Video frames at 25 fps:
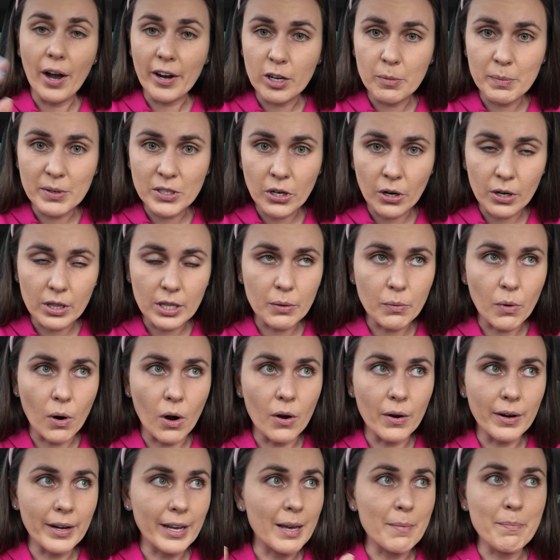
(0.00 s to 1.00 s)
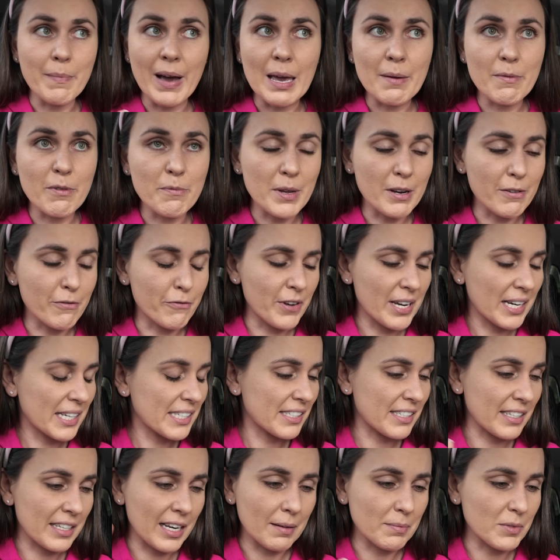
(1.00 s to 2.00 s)
I could be totally wrong. It may have been
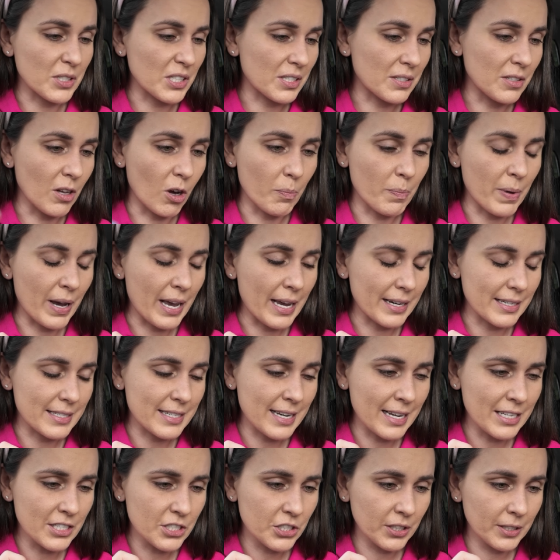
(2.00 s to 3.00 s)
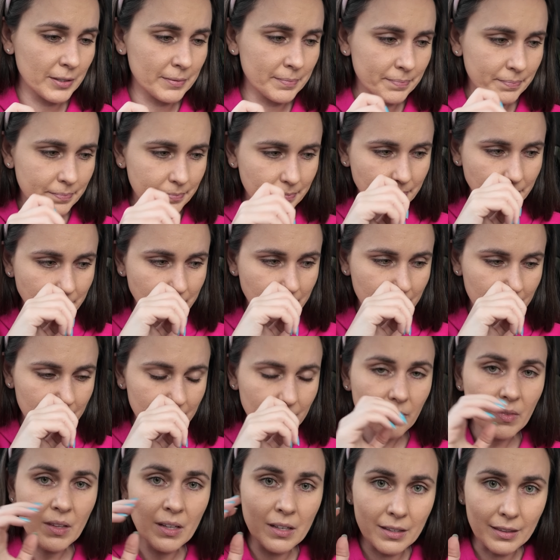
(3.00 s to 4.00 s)
fixed and I'm just not paying attention.
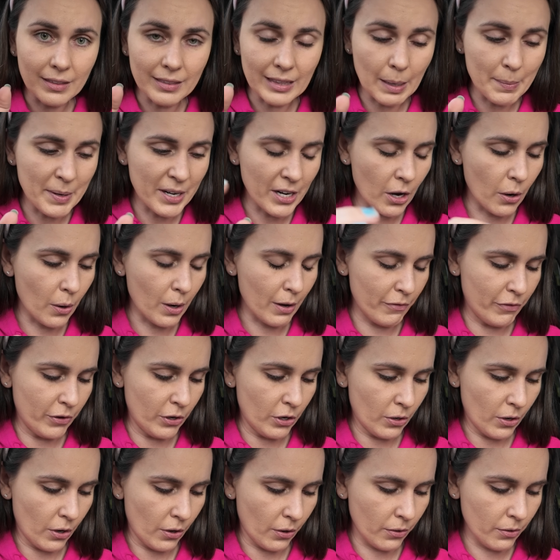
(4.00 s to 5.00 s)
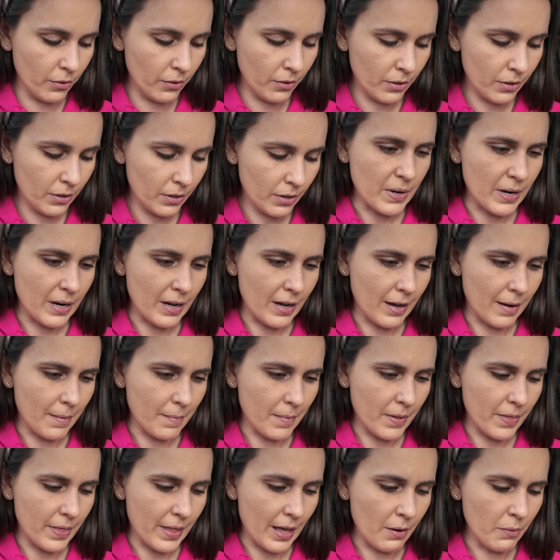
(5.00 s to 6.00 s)
Let me know if you know, but
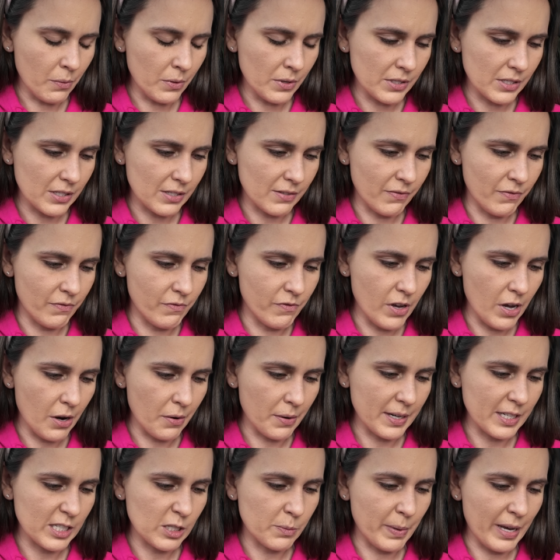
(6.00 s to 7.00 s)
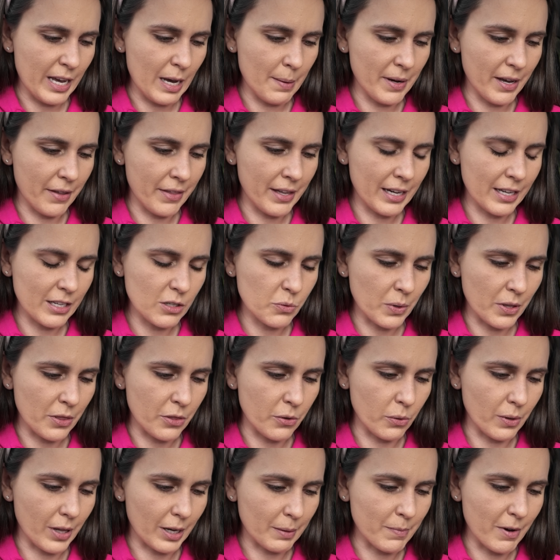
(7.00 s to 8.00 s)
that was very spammy. I think I just went
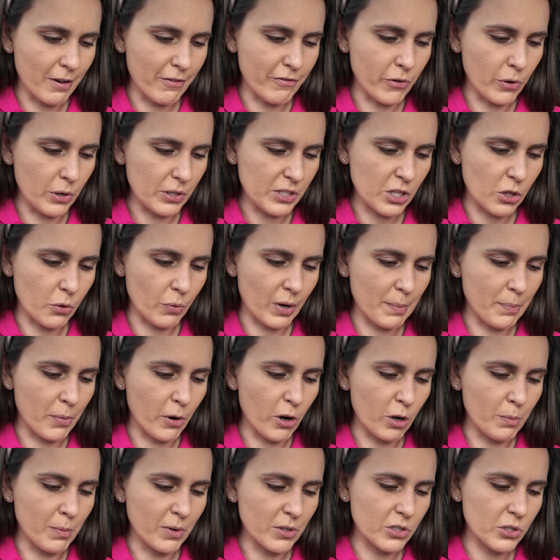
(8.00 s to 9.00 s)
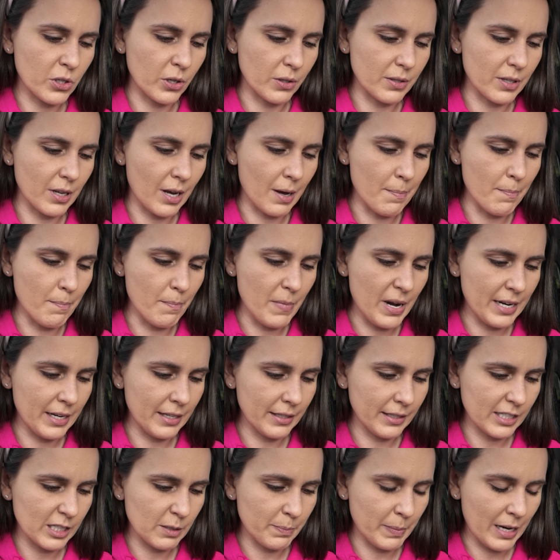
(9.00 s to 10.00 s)
through like my first 3 Pokemon just got
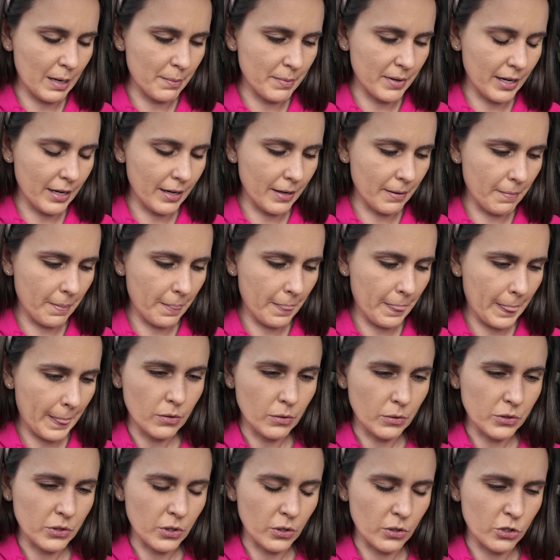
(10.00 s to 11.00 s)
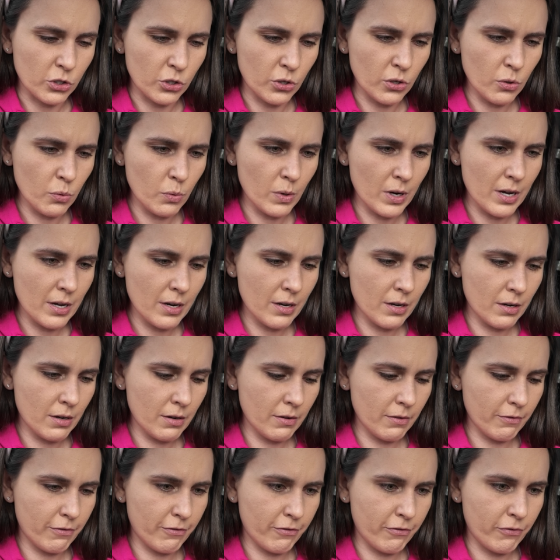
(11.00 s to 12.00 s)
immediately spammed out. So
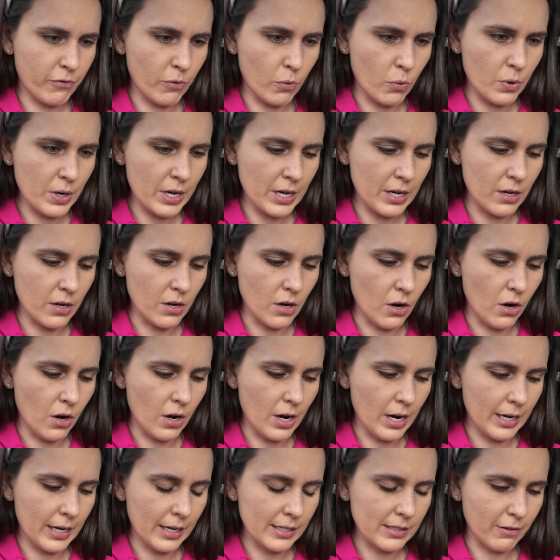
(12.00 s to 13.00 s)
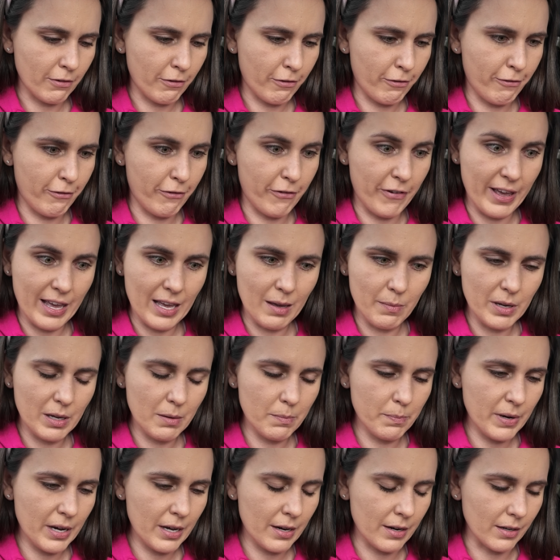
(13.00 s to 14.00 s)
2149 is a fair
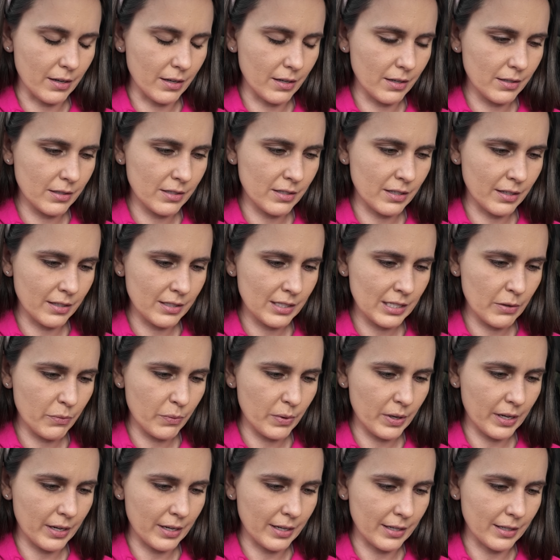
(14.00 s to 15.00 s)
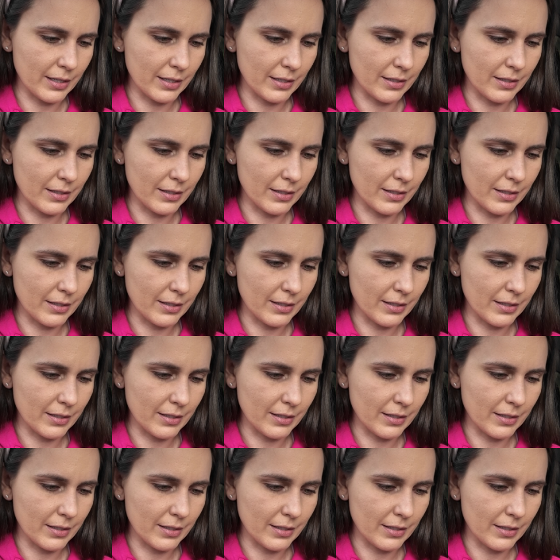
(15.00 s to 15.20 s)
bit better. So let's see if we can